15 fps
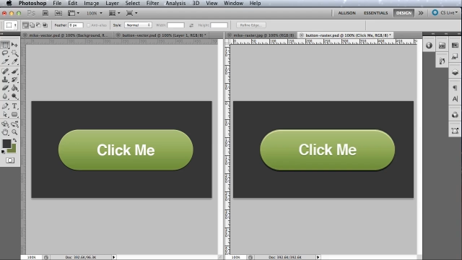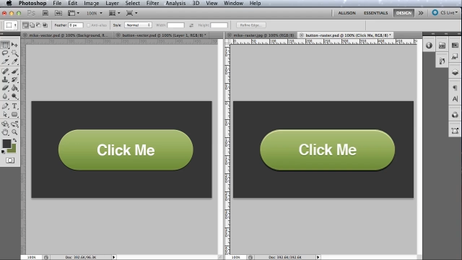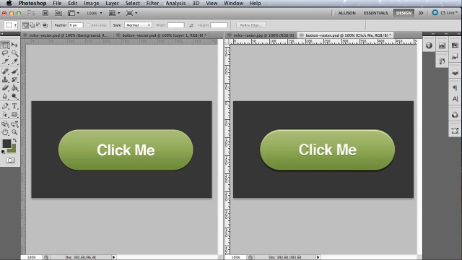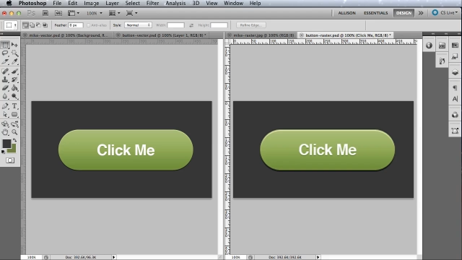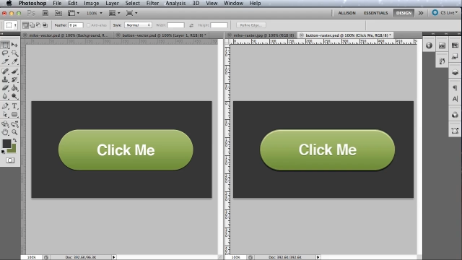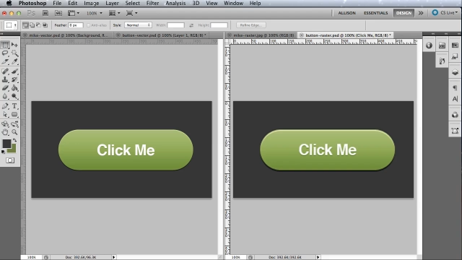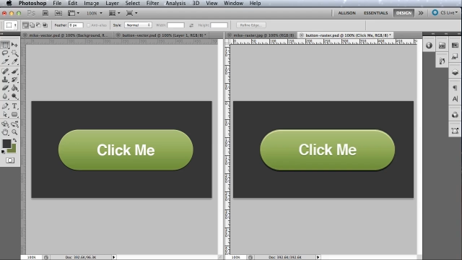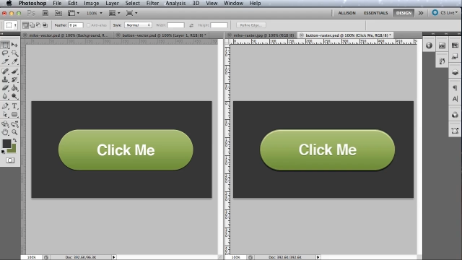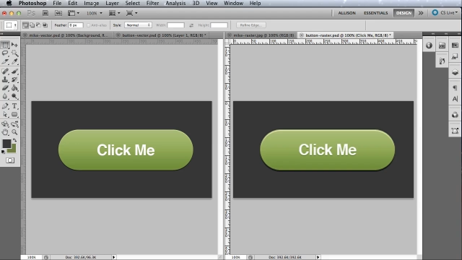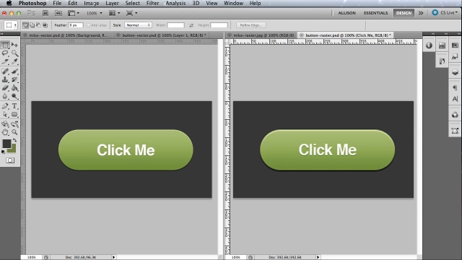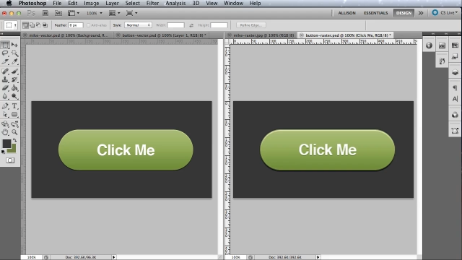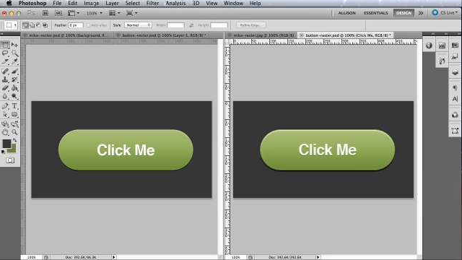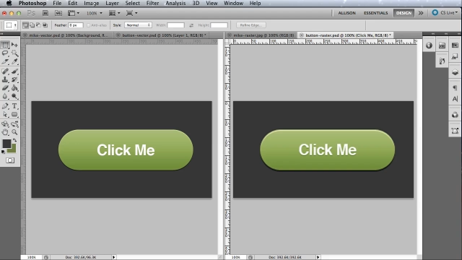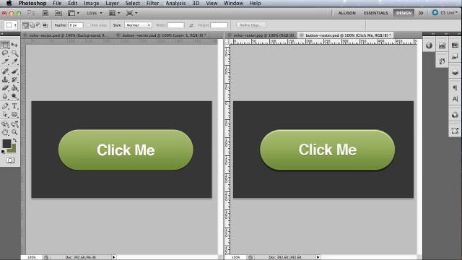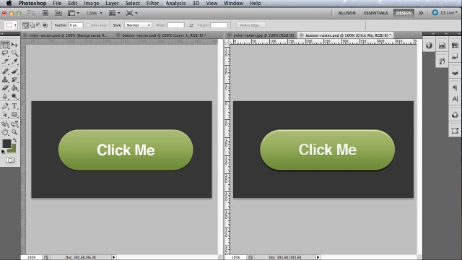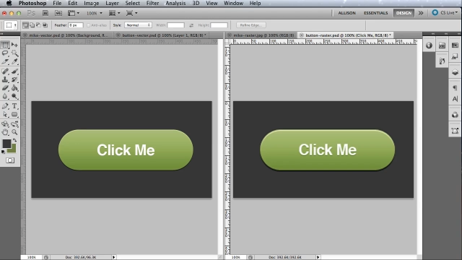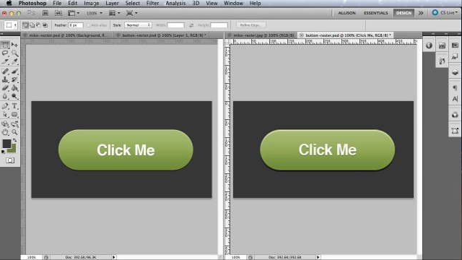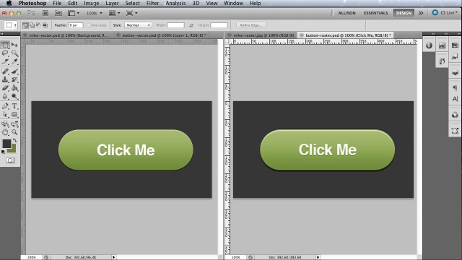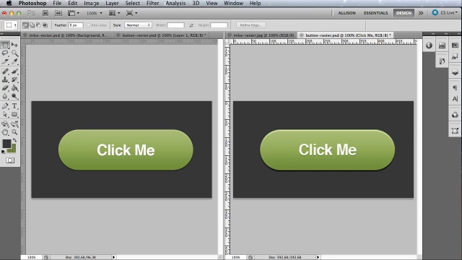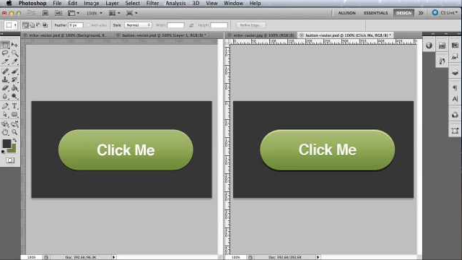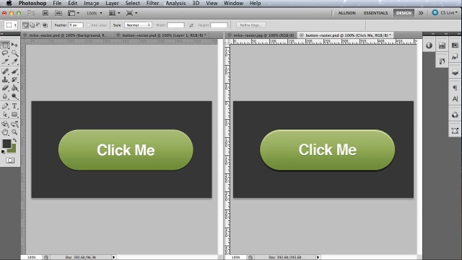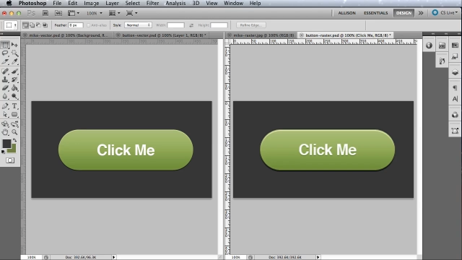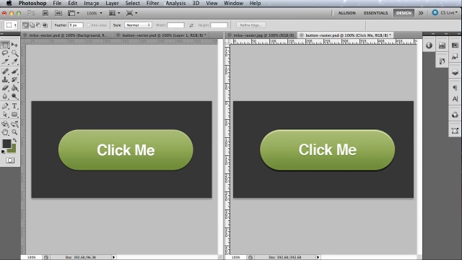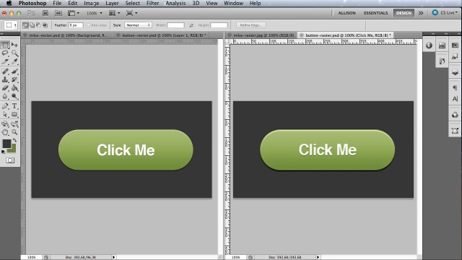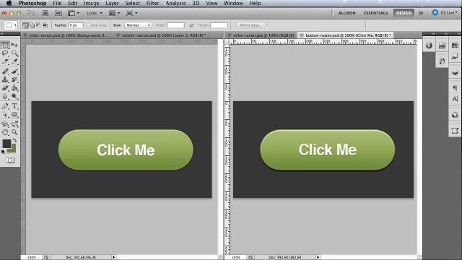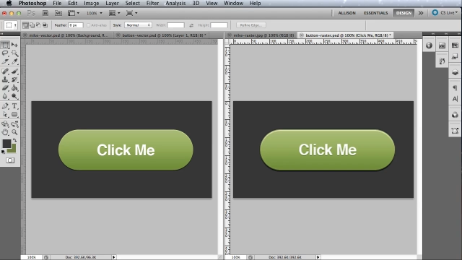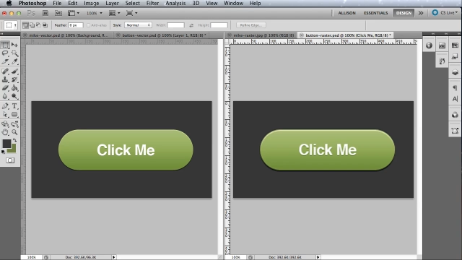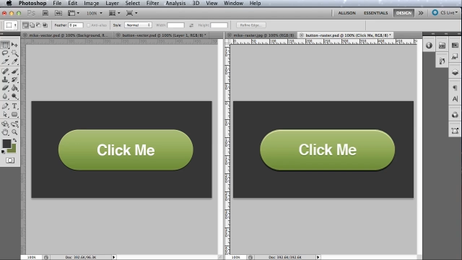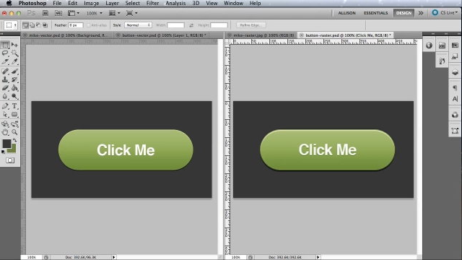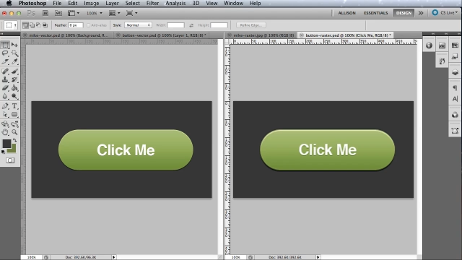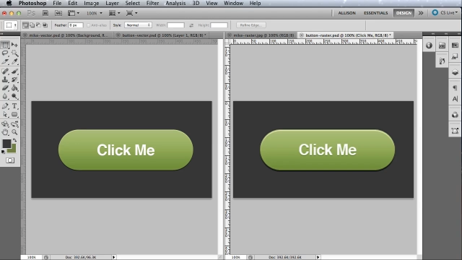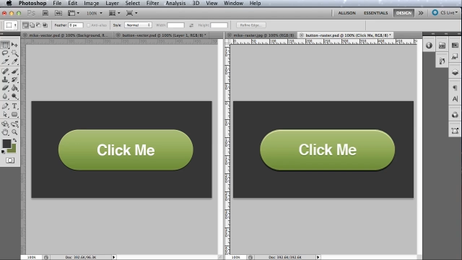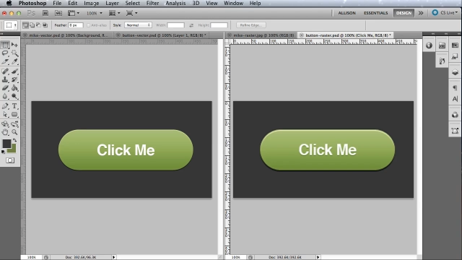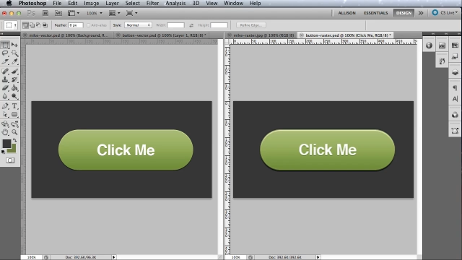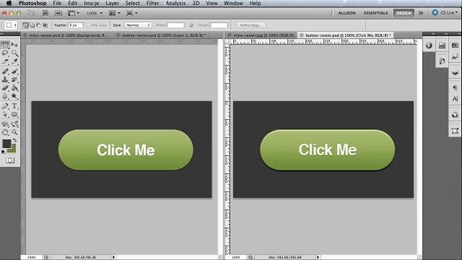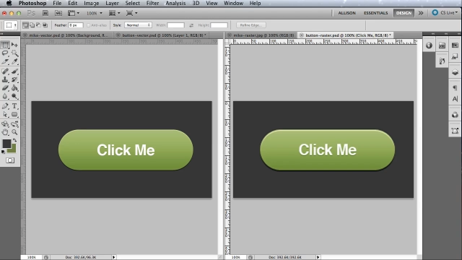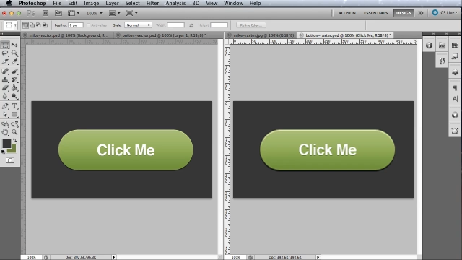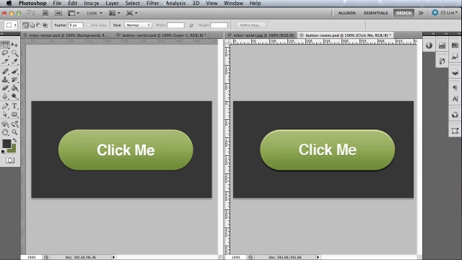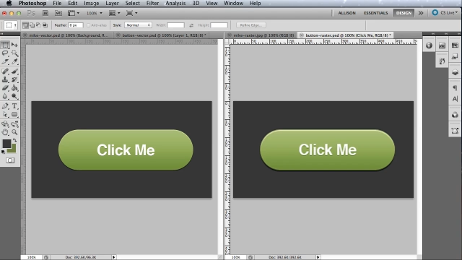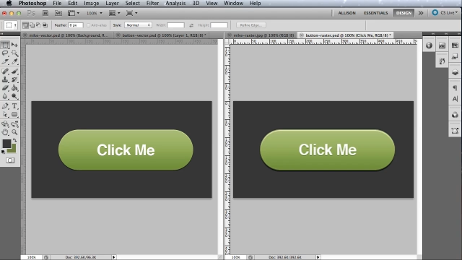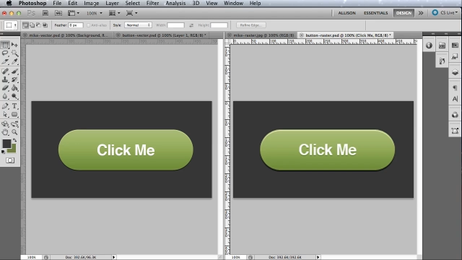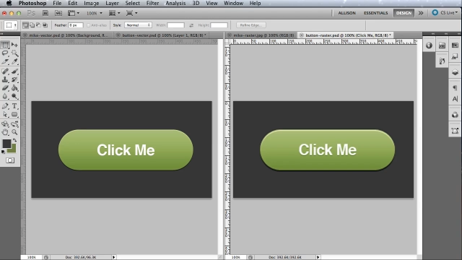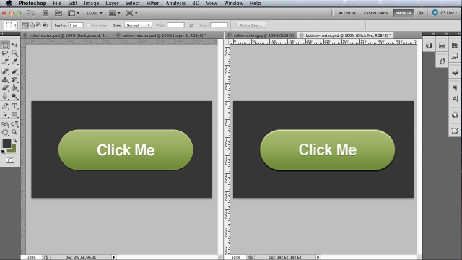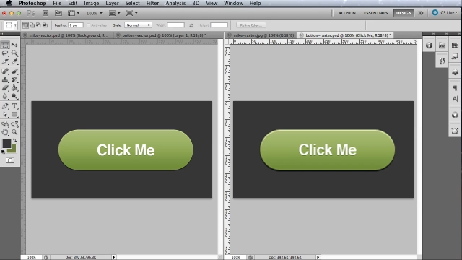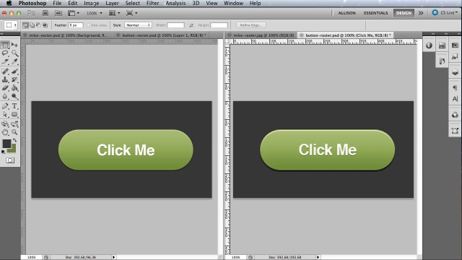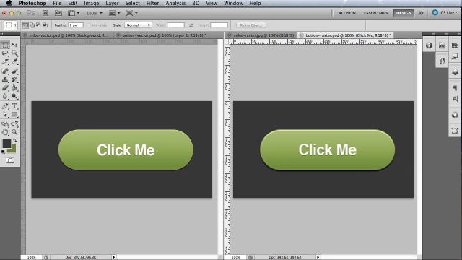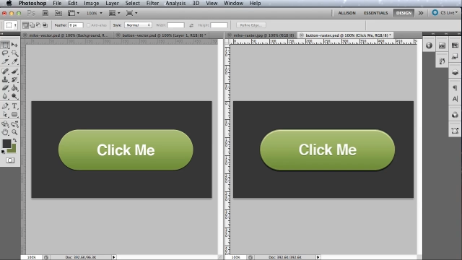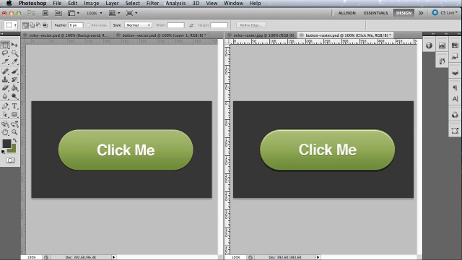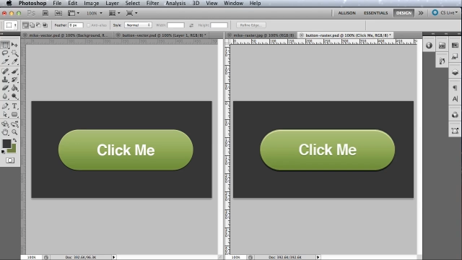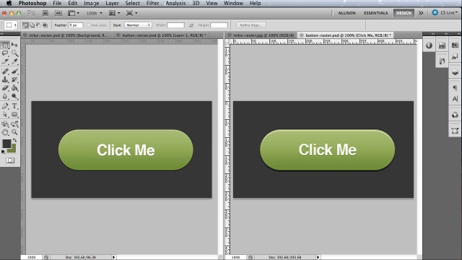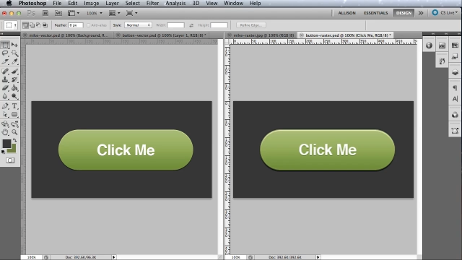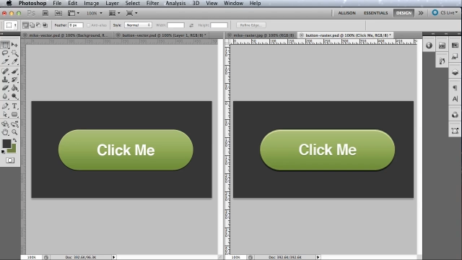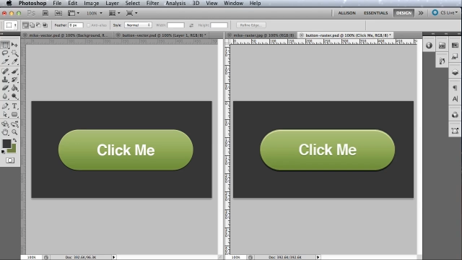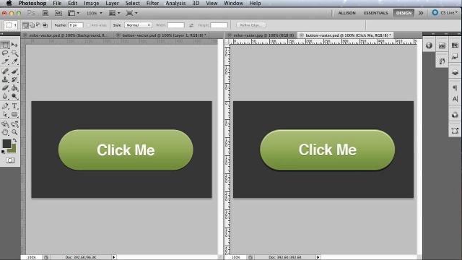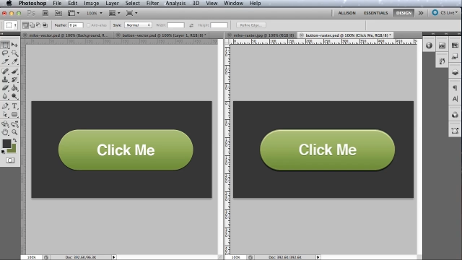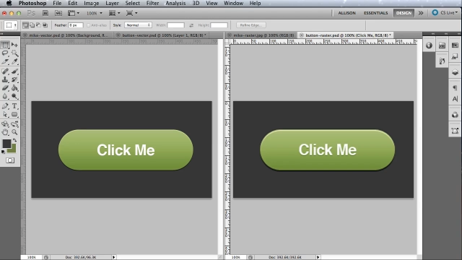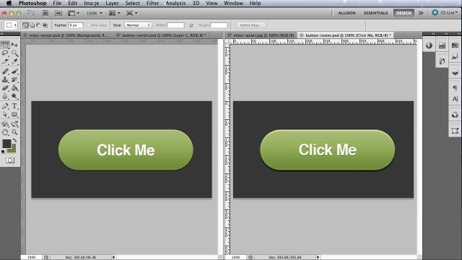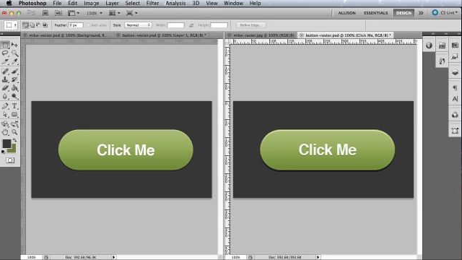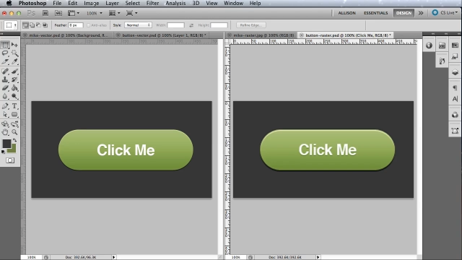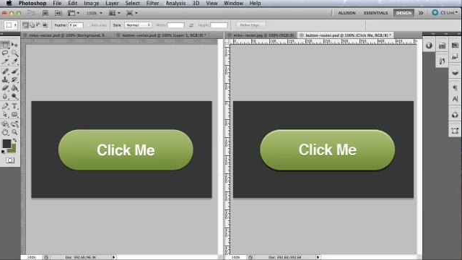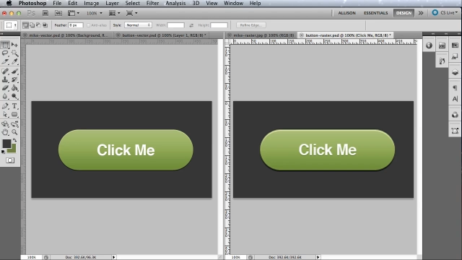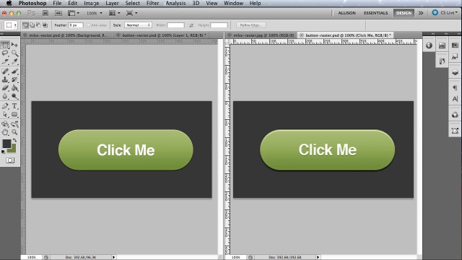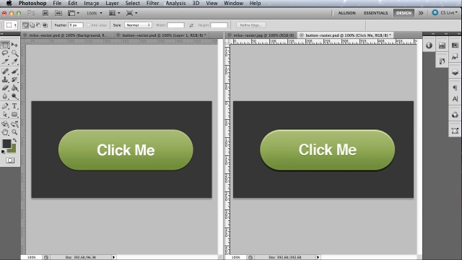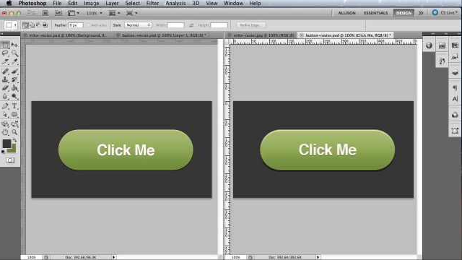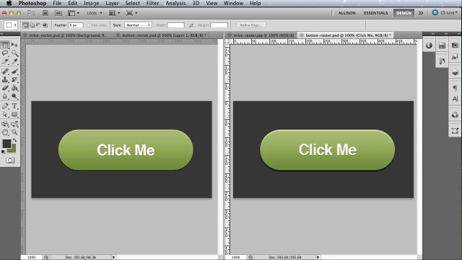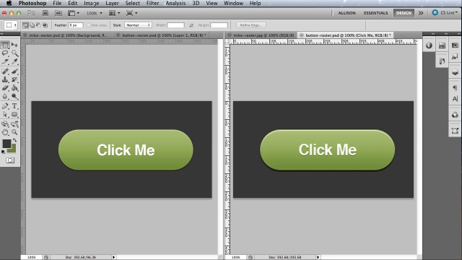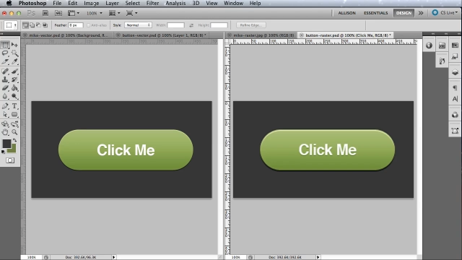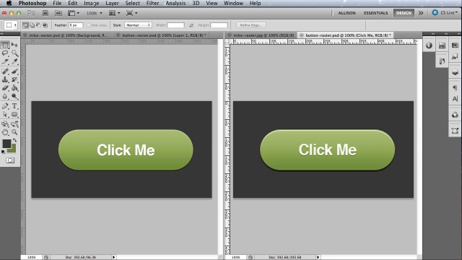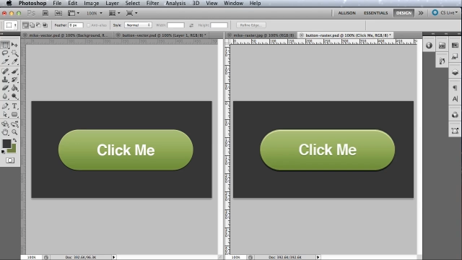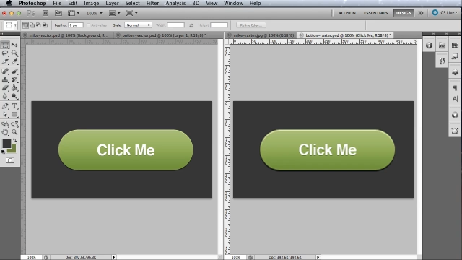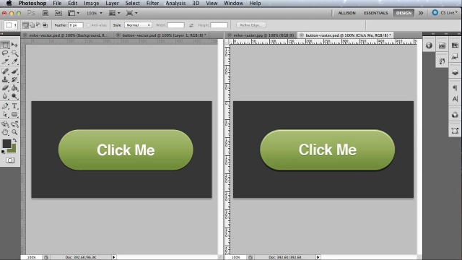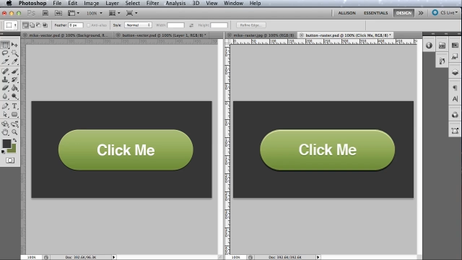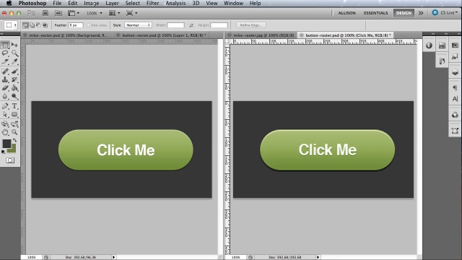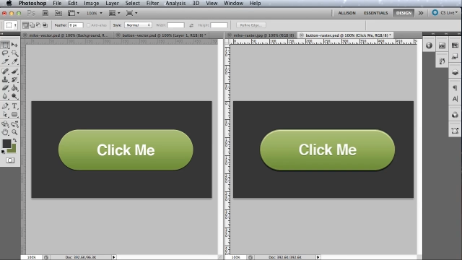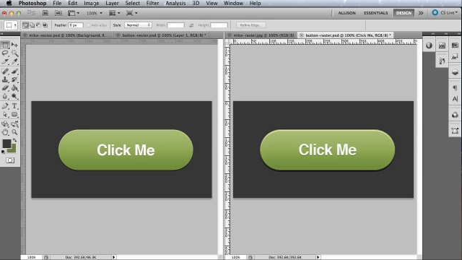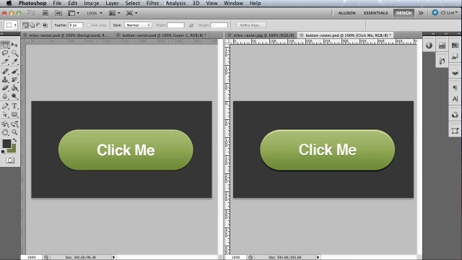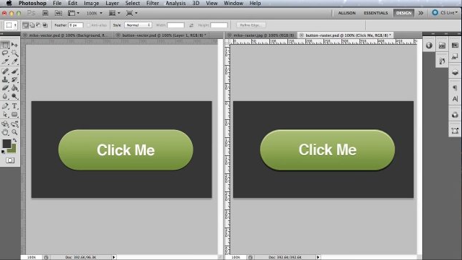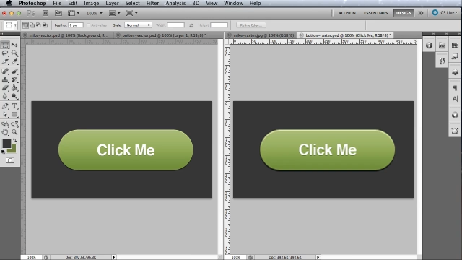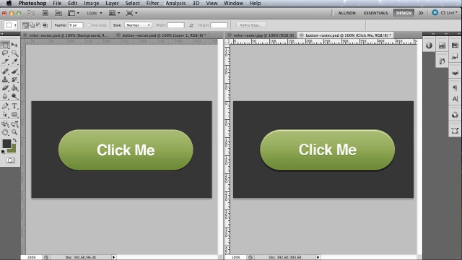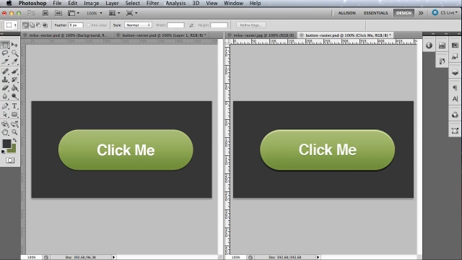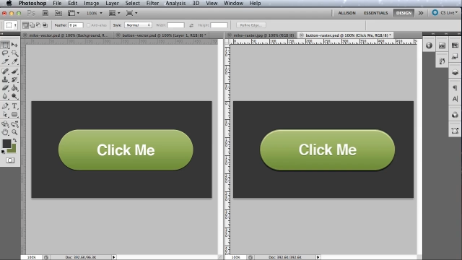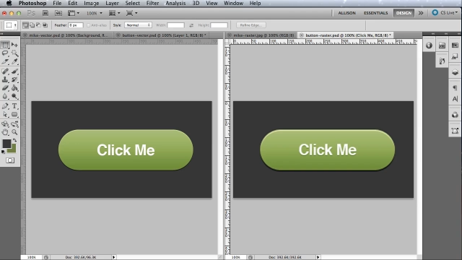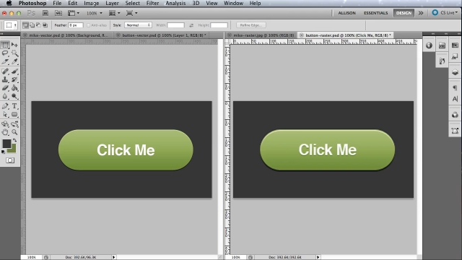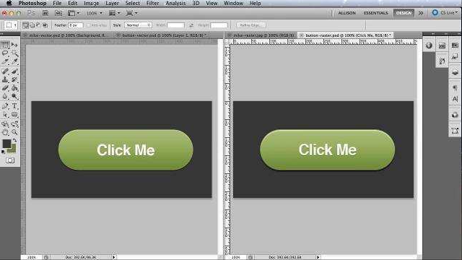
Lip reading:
No face is visible, so there are no lips to read.